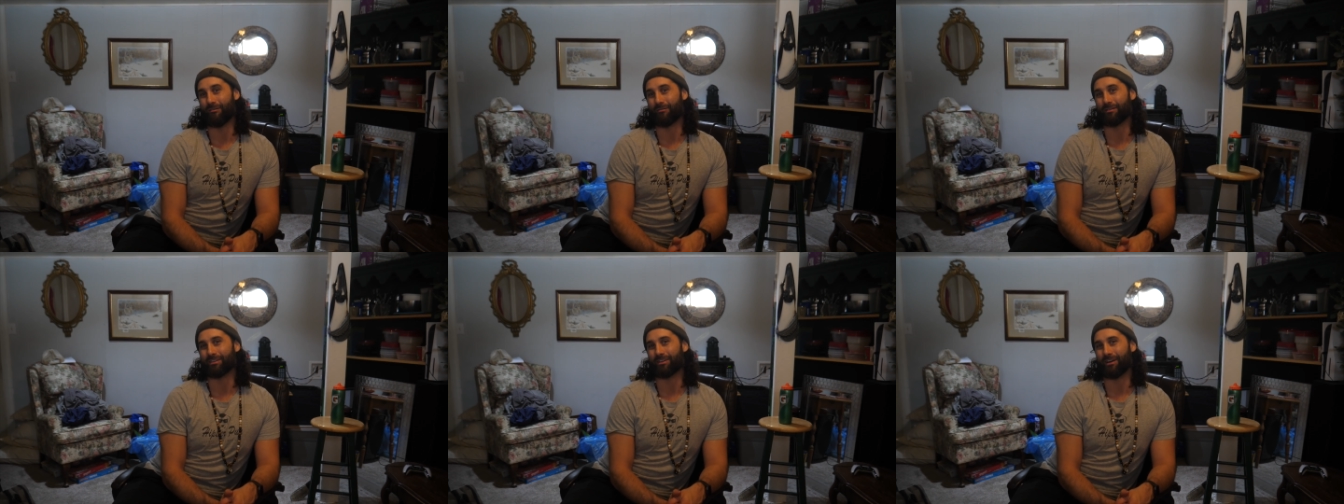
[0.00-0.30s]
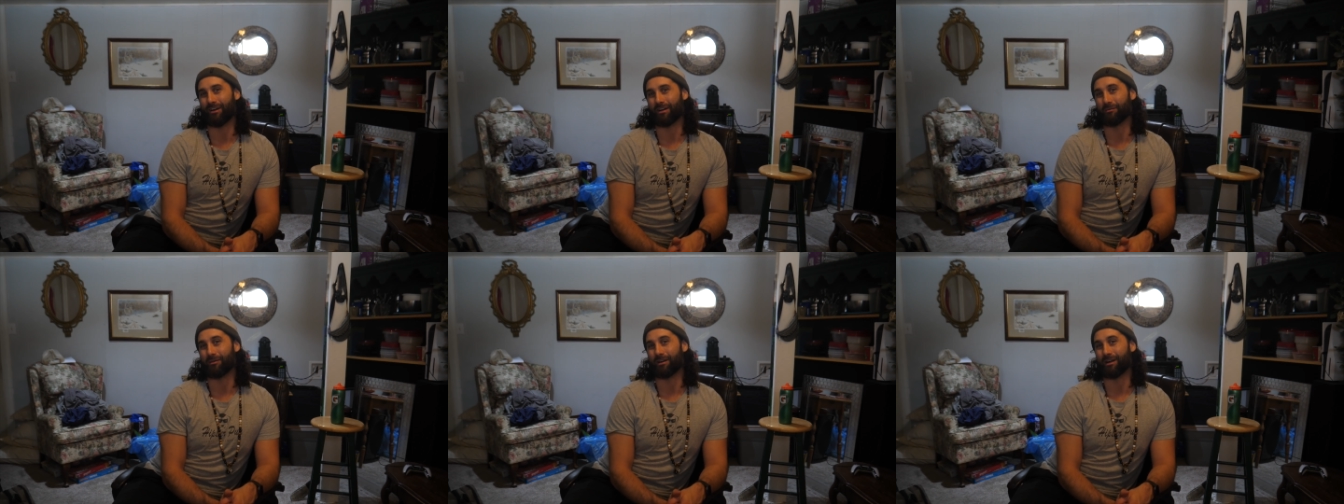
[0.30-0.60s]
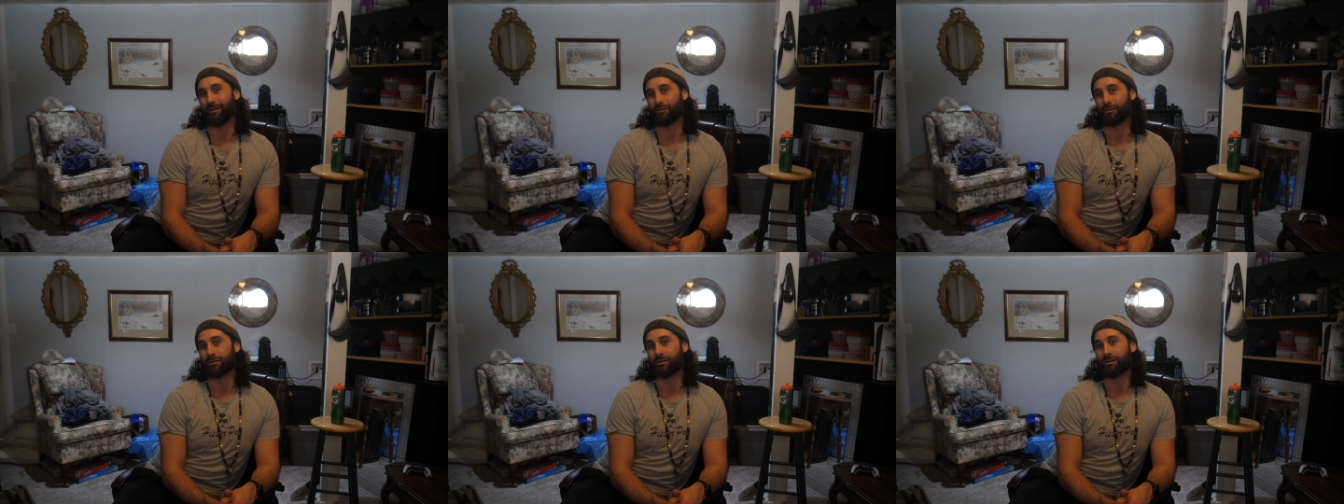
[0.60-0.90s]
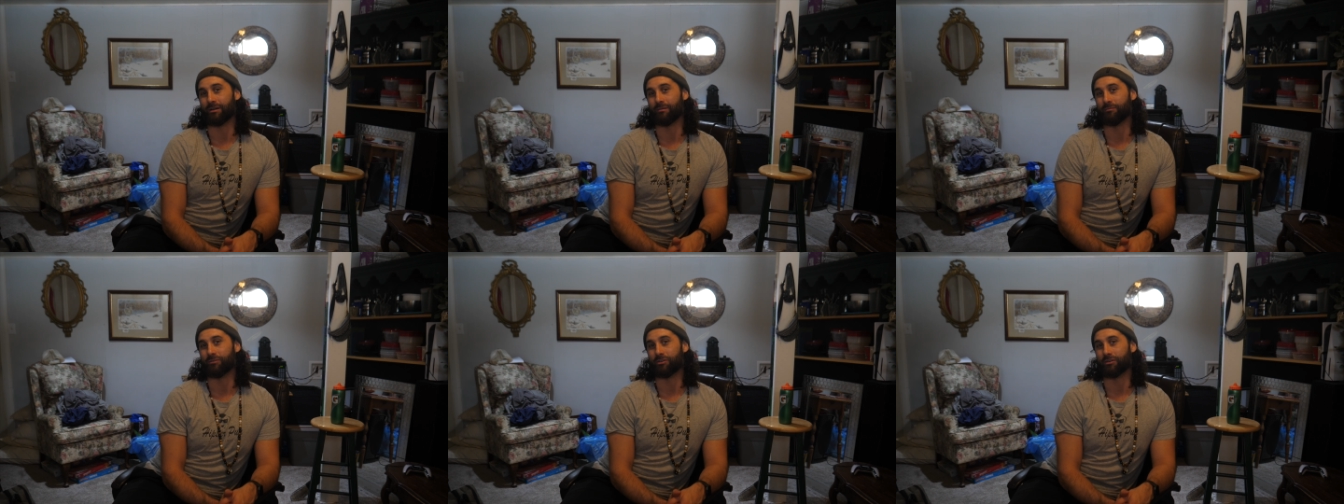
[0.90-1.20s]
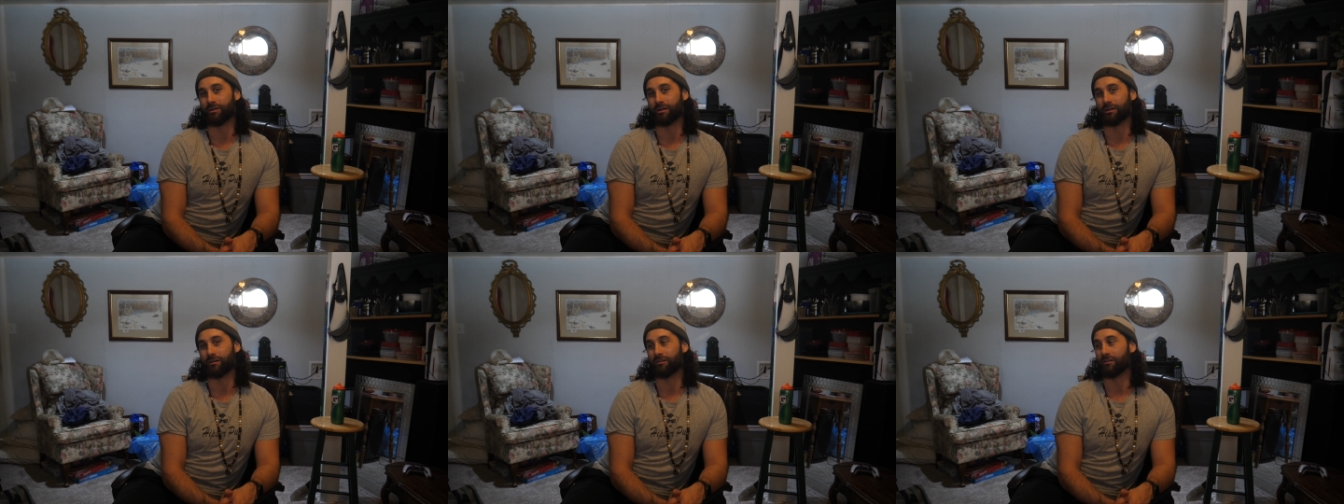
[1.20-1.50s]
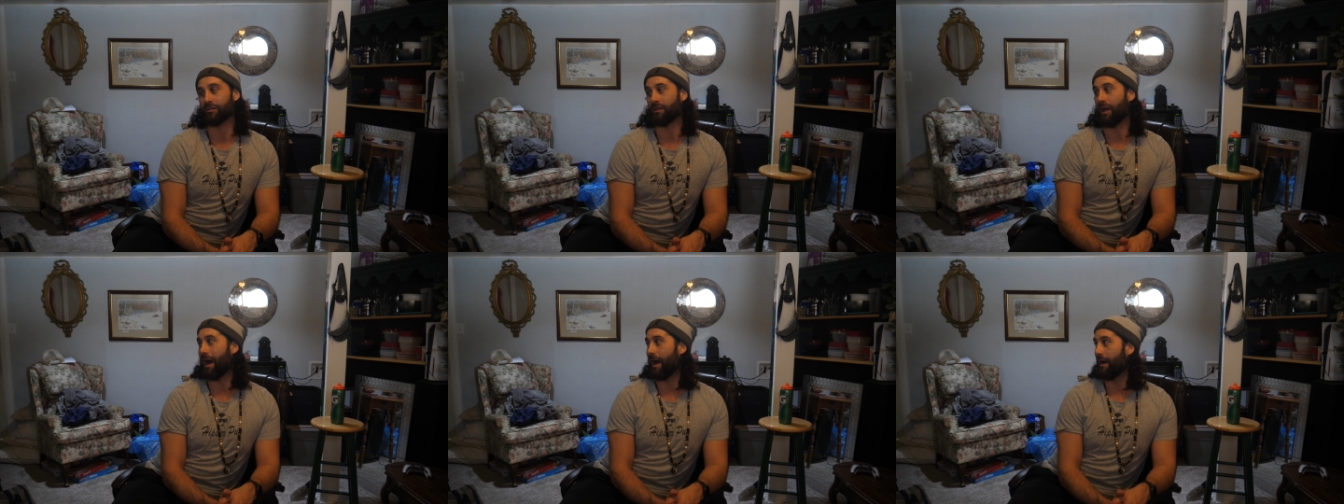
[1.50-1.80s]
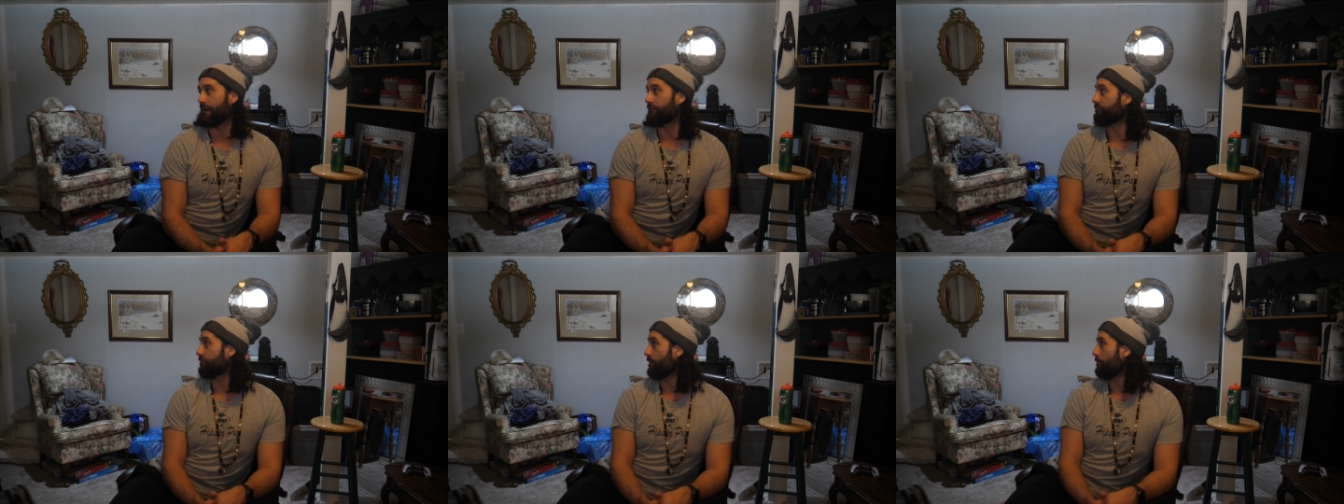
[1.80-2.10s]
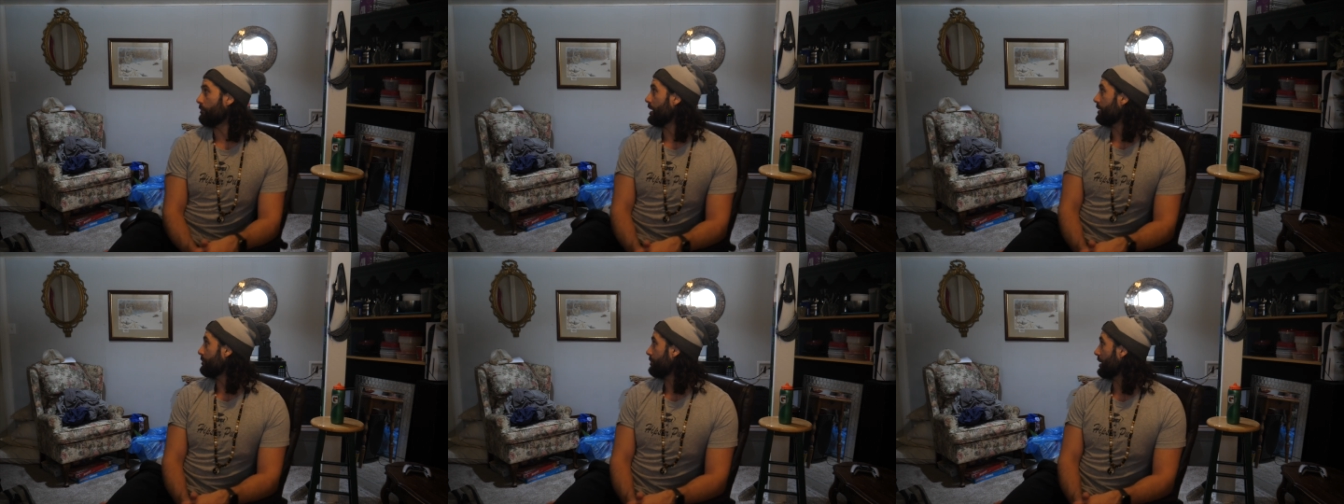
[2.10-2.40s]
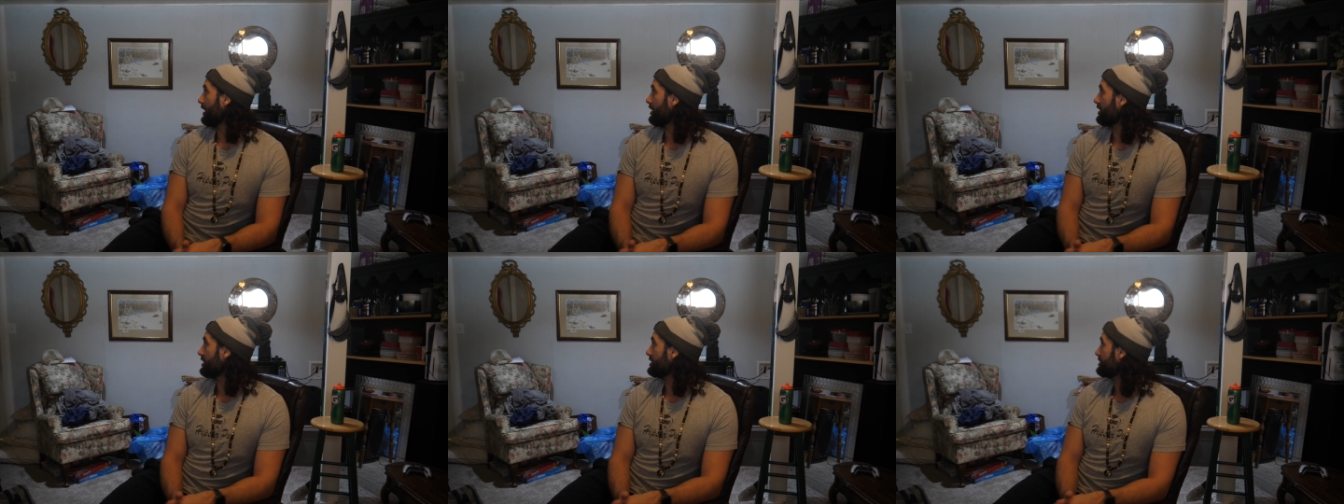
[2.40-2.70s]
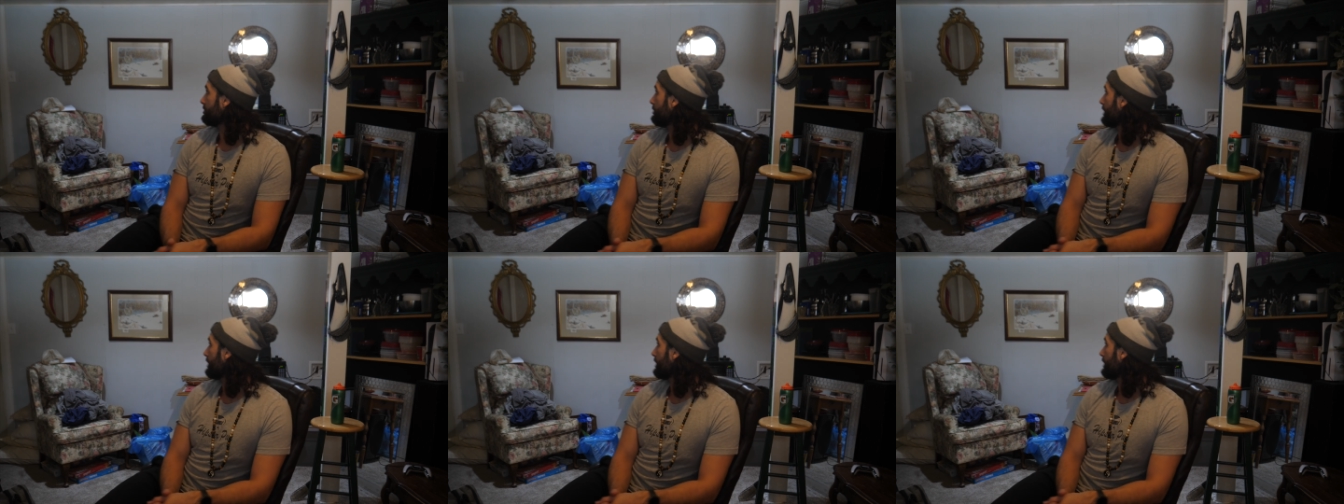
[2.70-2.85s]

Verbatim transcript: I've been talking about how good I'm doing live from my parents'